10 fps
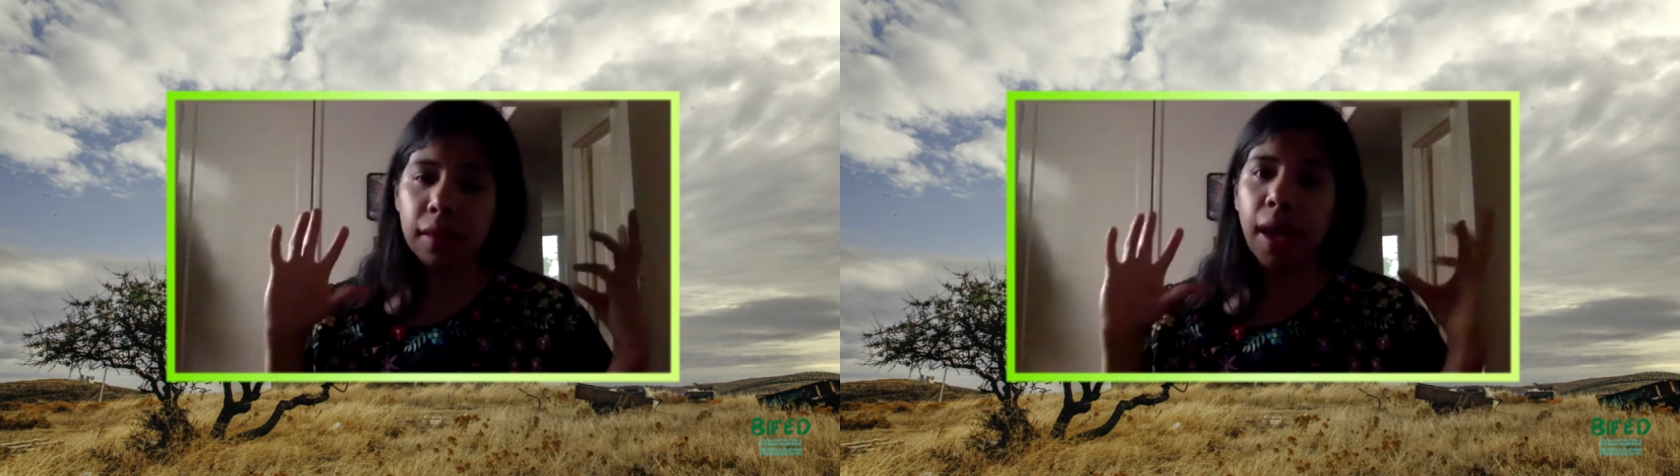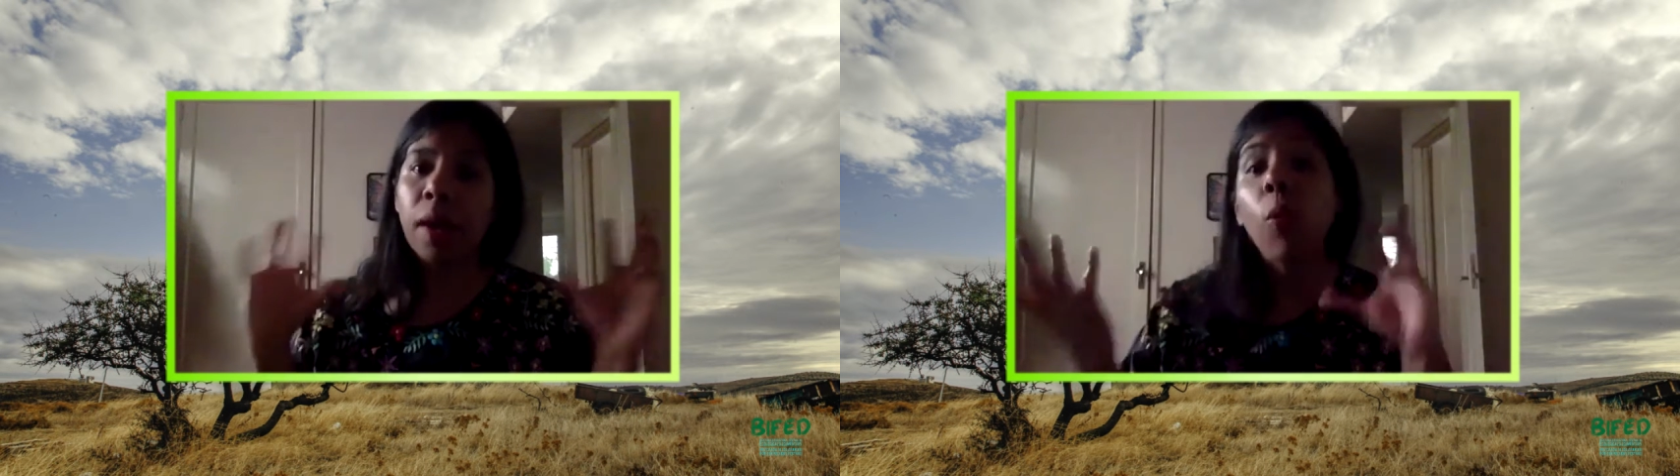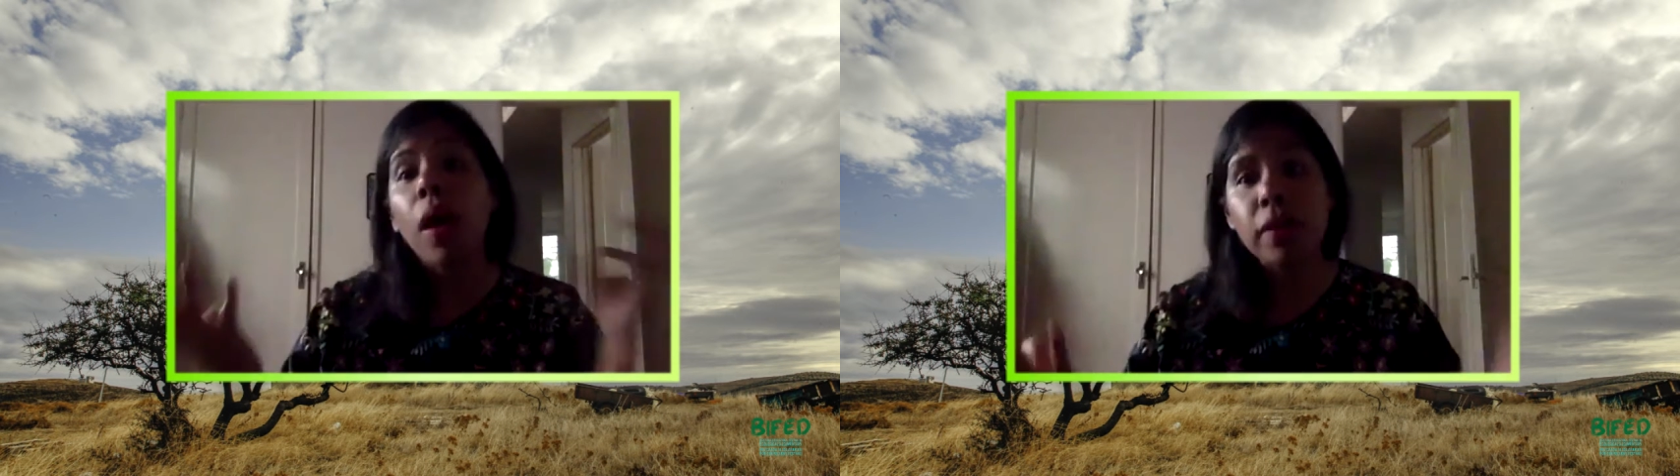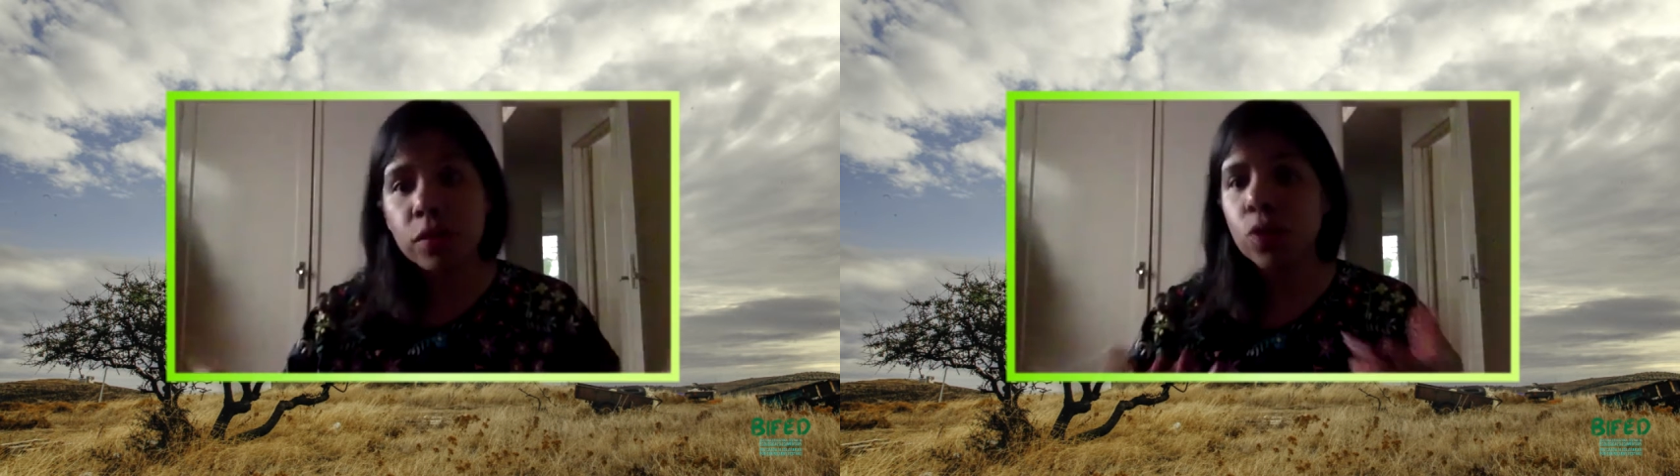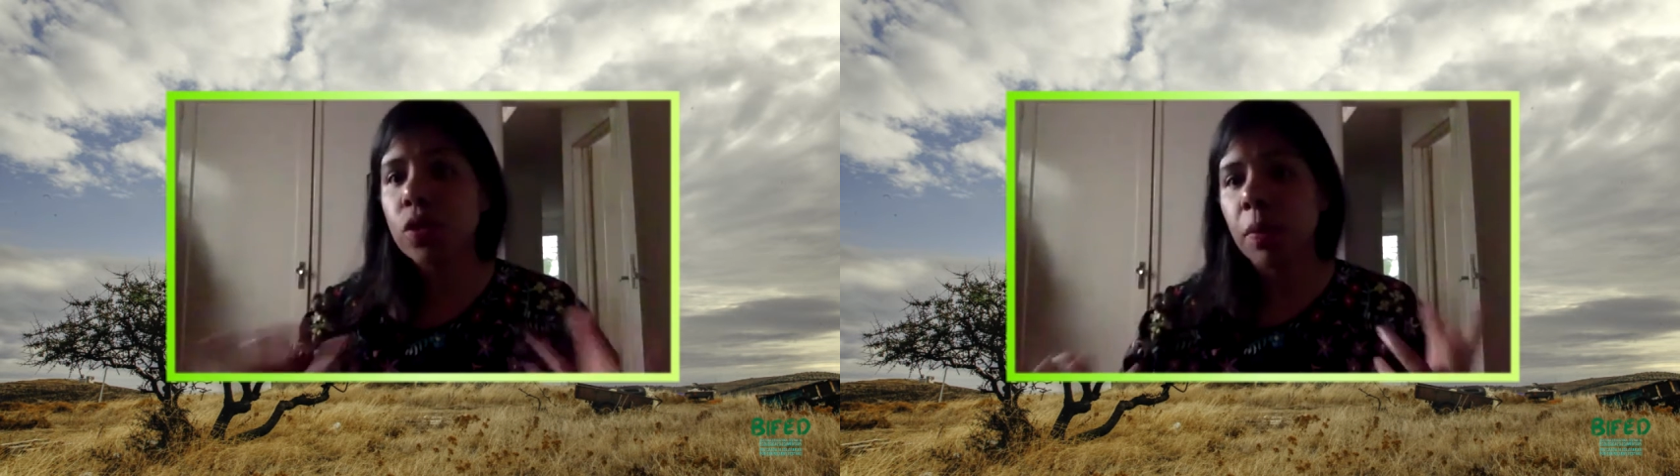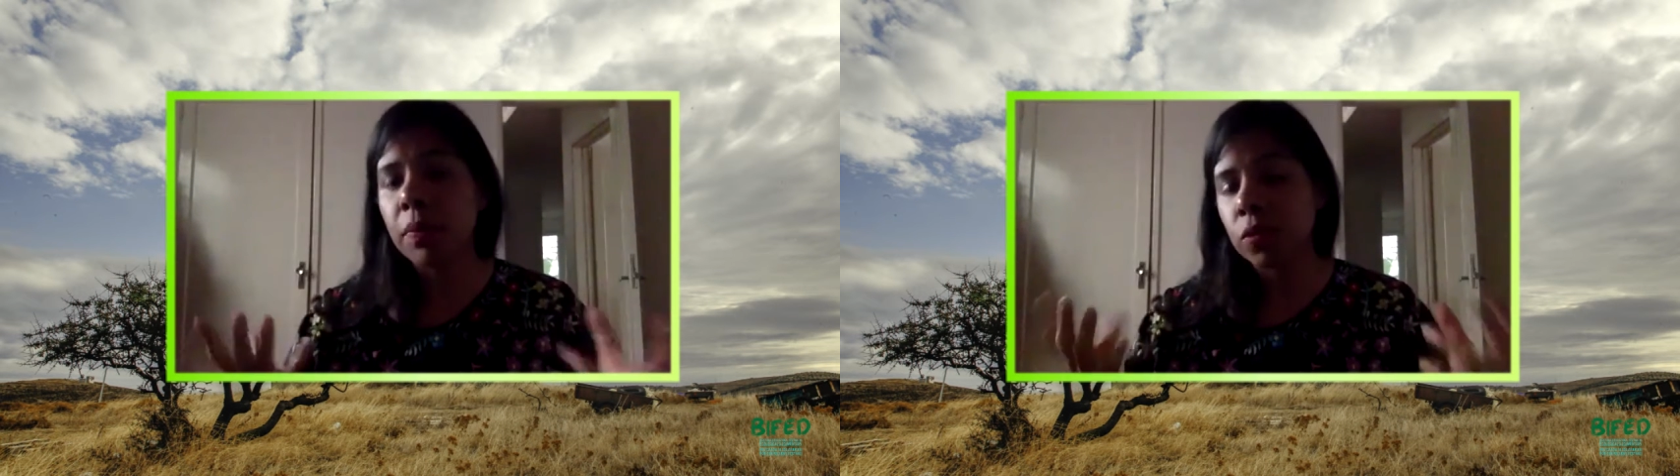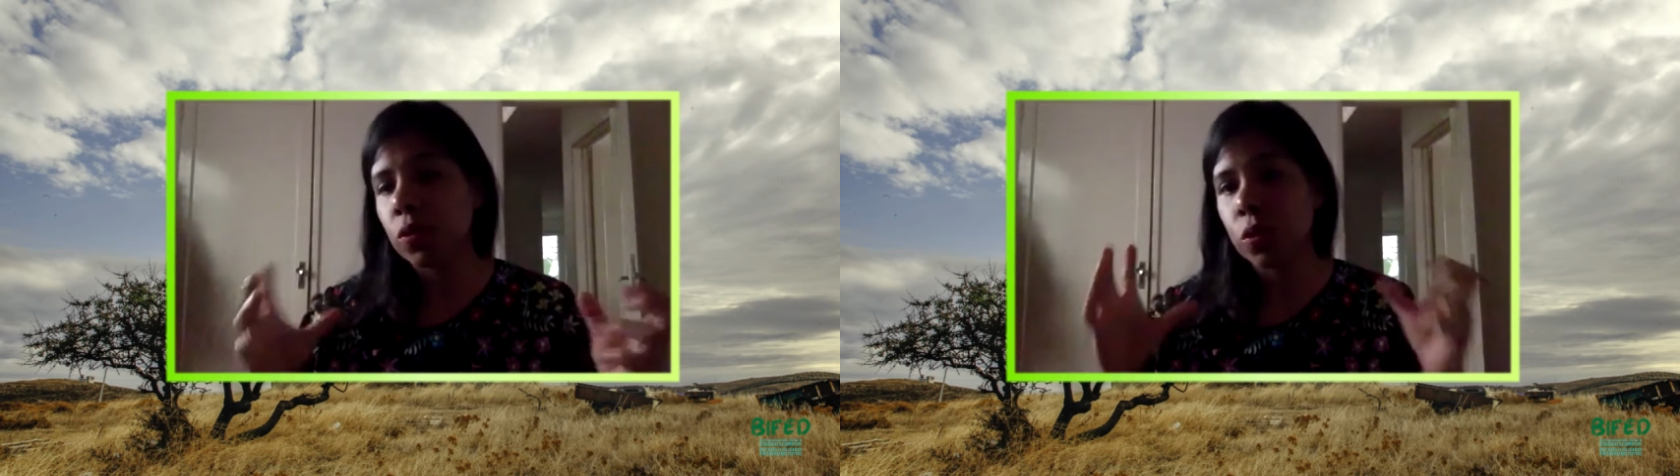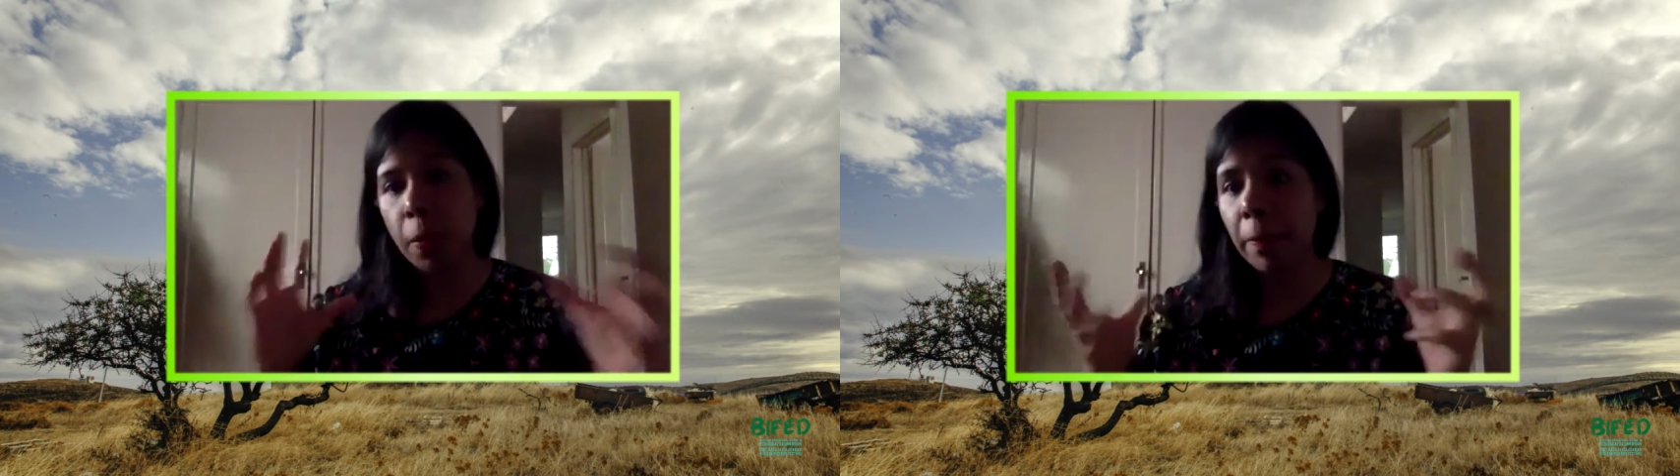I wanted to
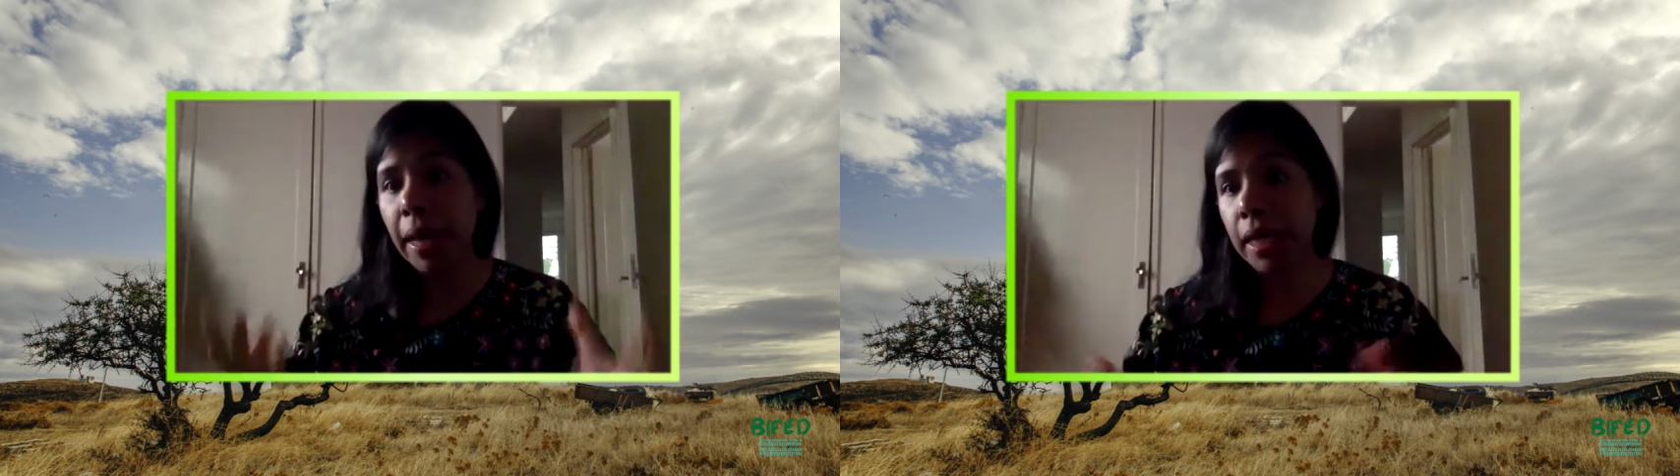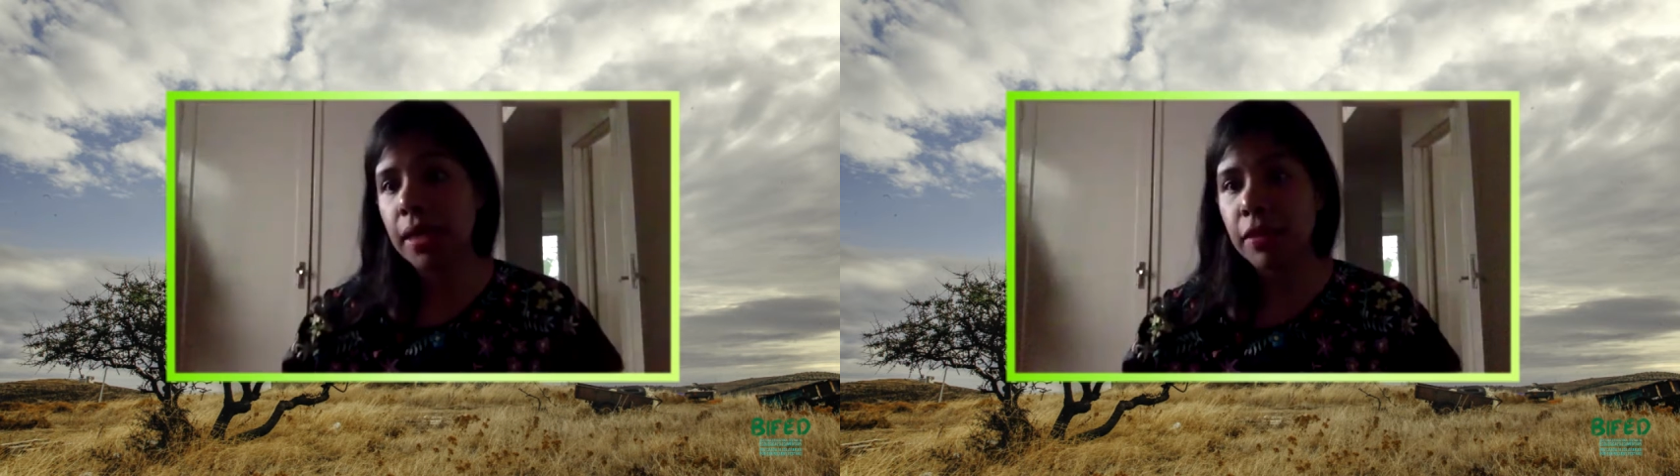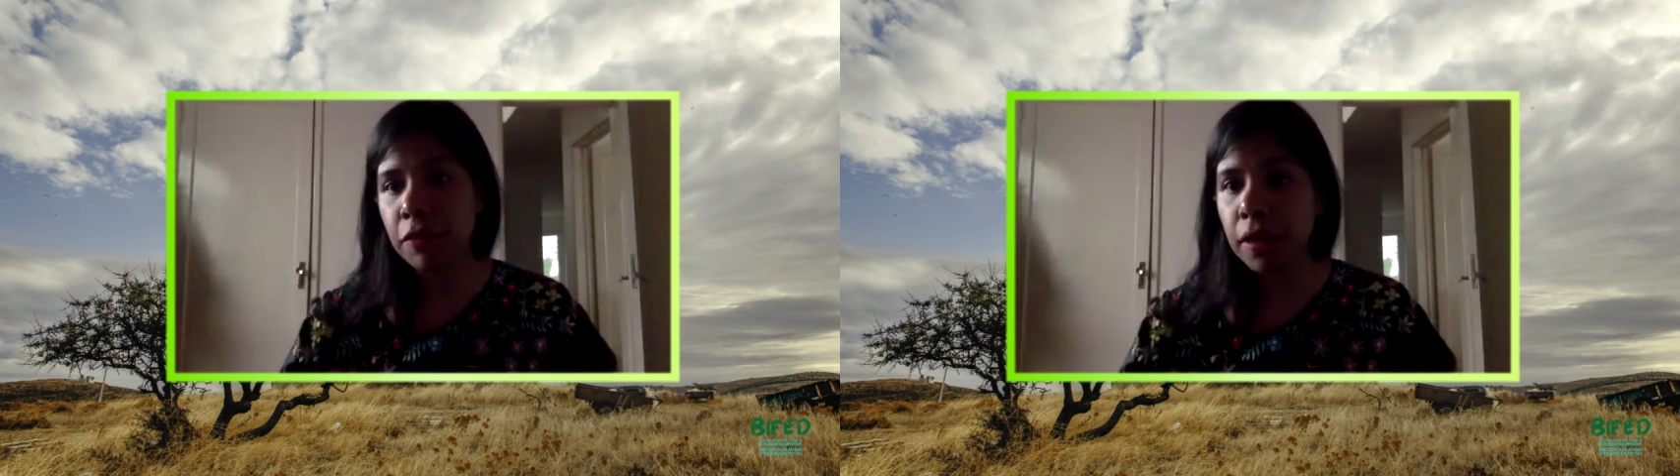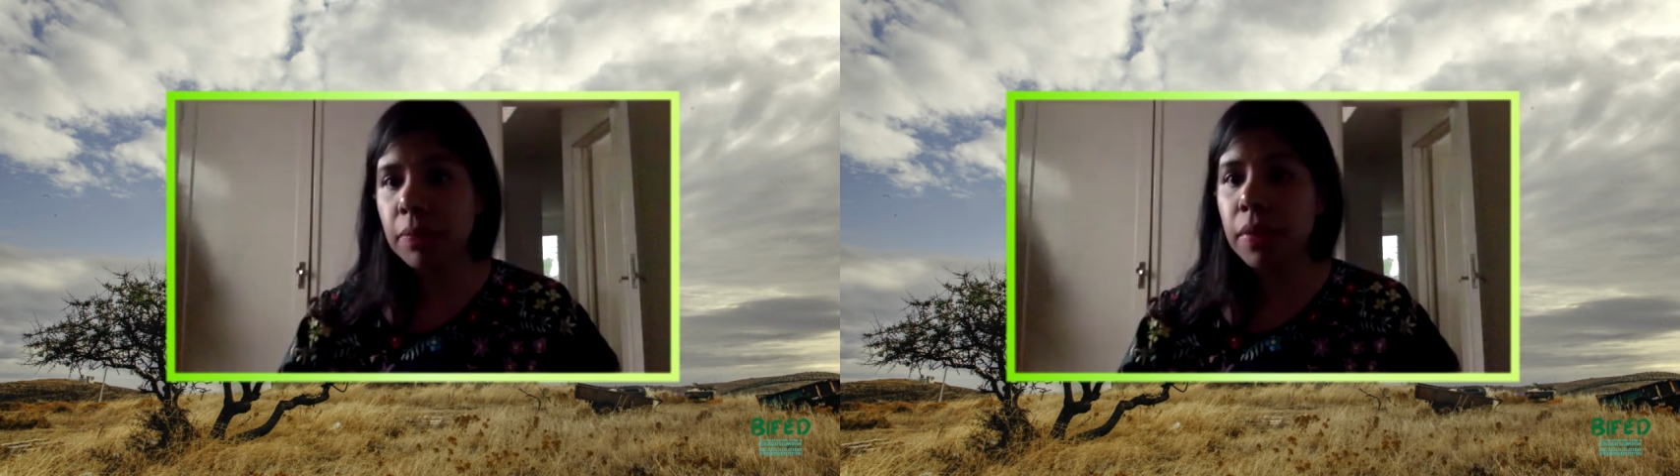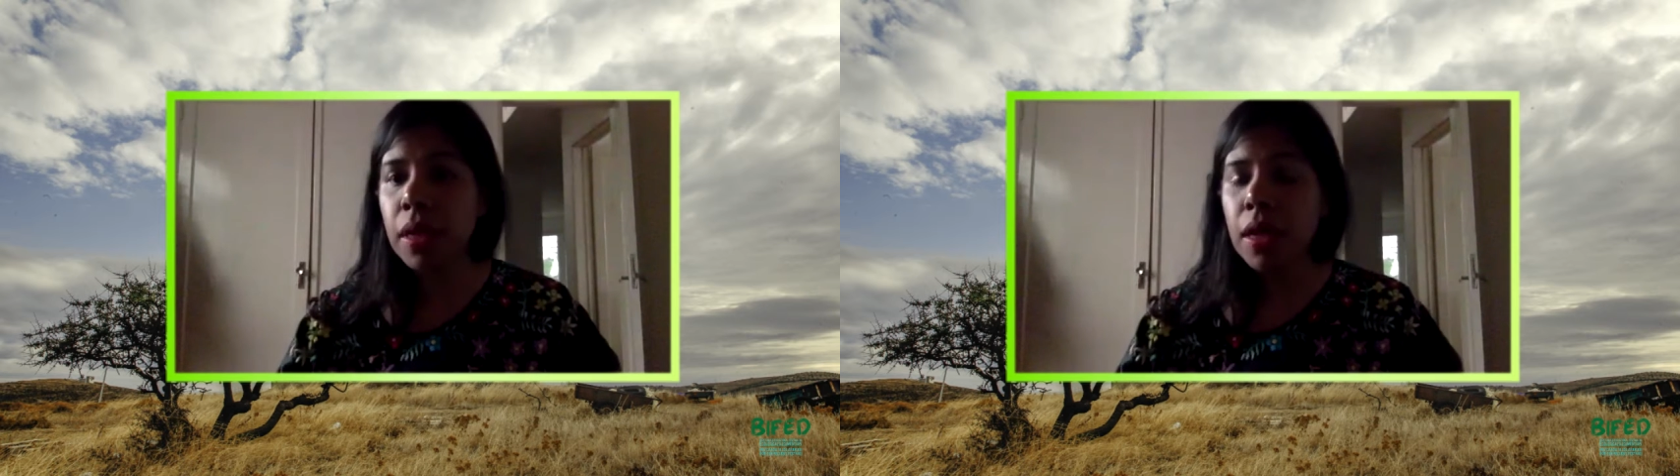convey in the film.